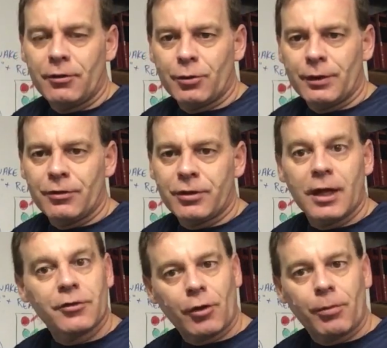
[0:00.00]
So in this
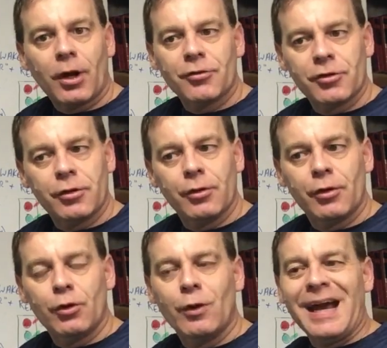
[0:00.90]
case, our
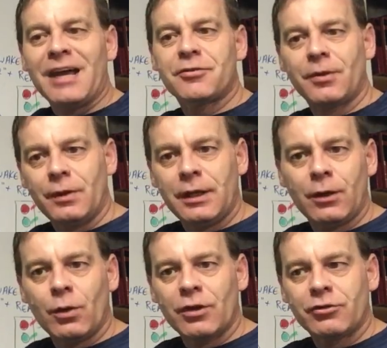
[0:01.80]
prosecutor who asked the leading
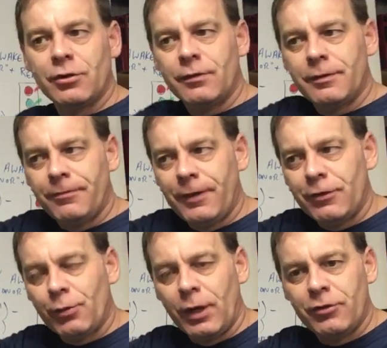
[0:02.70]
question,
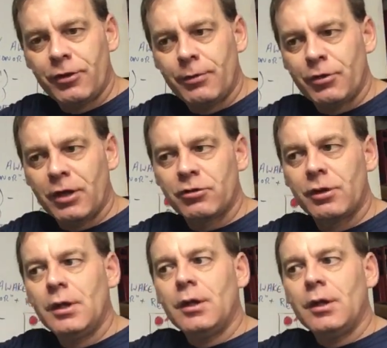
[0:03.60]
defense raised an objection,